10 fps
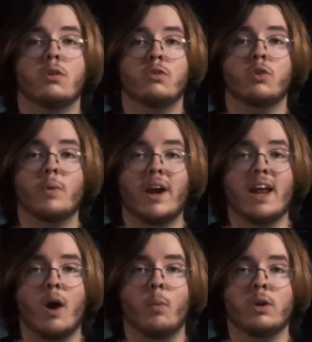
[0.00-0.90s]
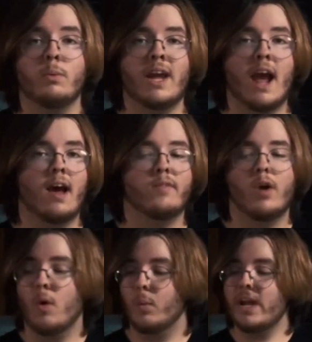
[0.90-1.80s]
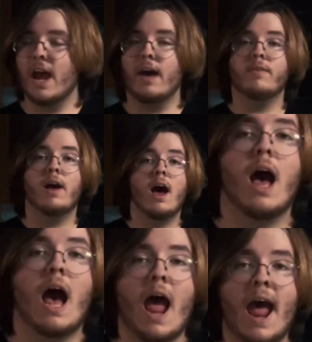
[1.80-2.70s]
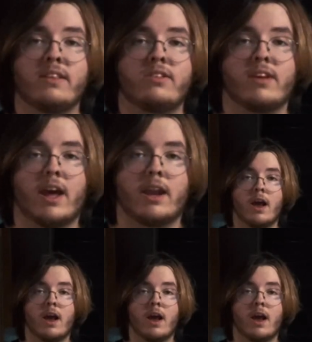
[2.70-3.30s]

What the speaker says: So right now, what do we have? We have a headset,